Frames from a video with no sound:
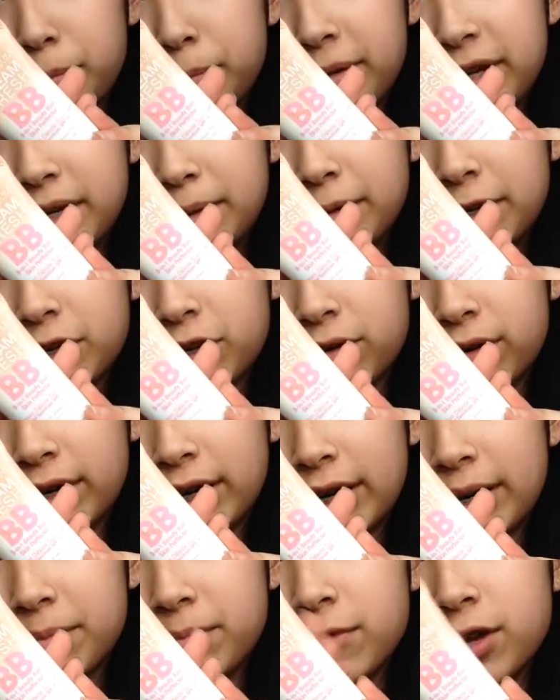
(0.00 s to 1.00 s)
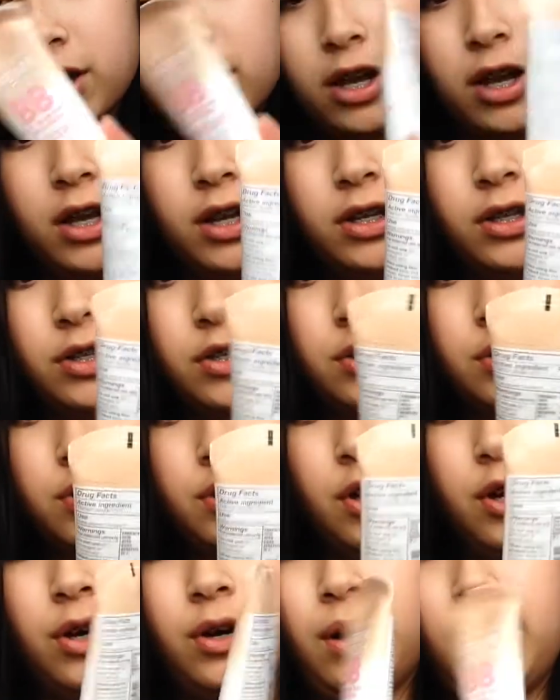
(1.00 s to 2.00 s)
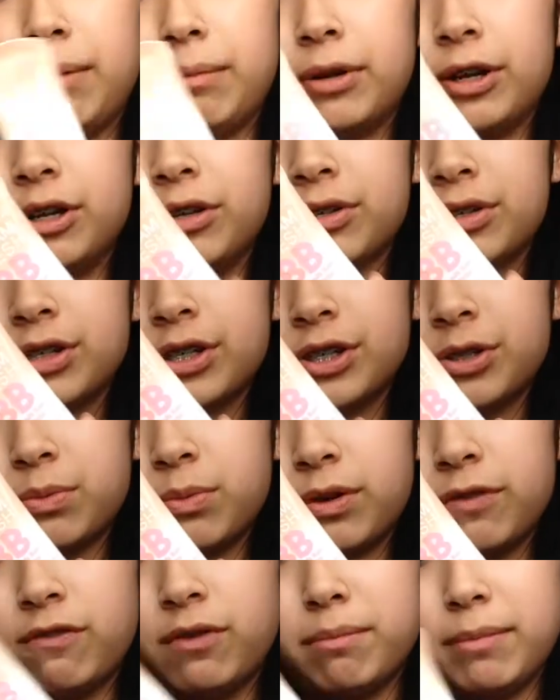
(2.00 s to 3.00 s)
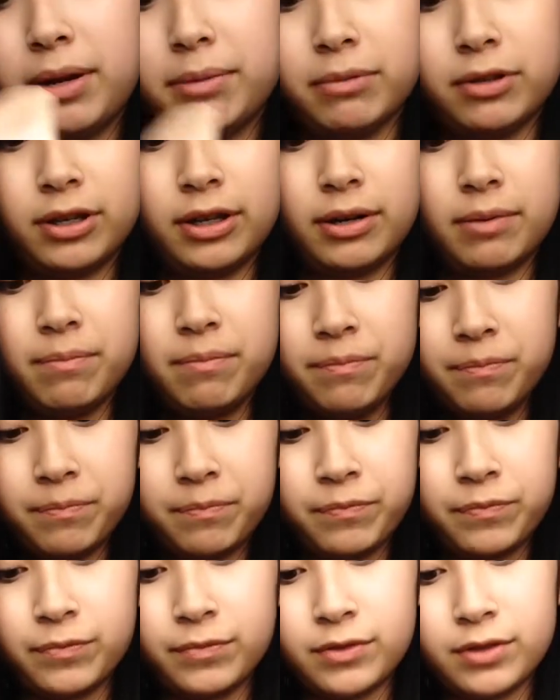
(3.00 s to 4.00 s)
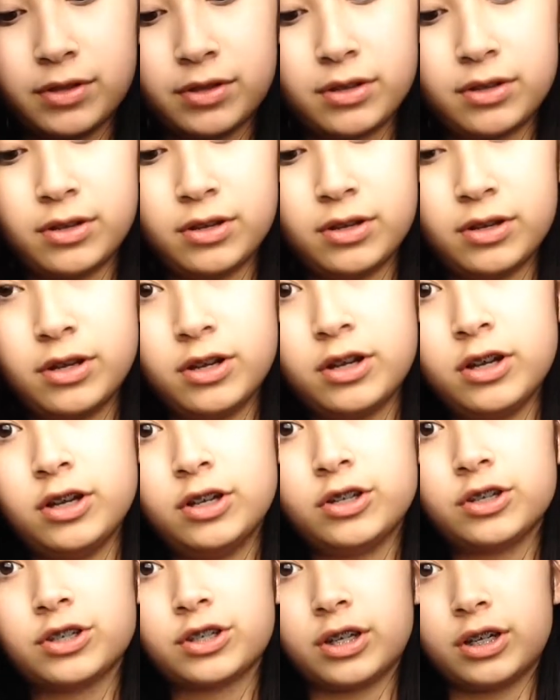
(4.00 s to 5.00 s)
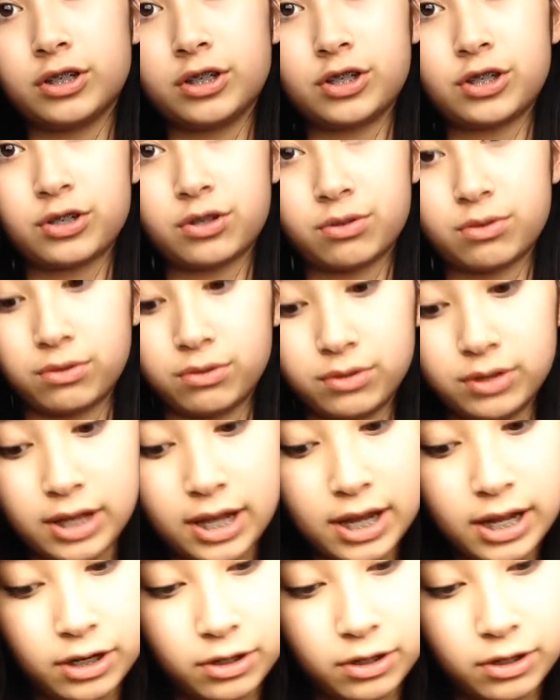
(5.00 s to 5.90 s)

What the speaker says: BB cream. So I'm going to use this one from Maybelline. Just going to screw that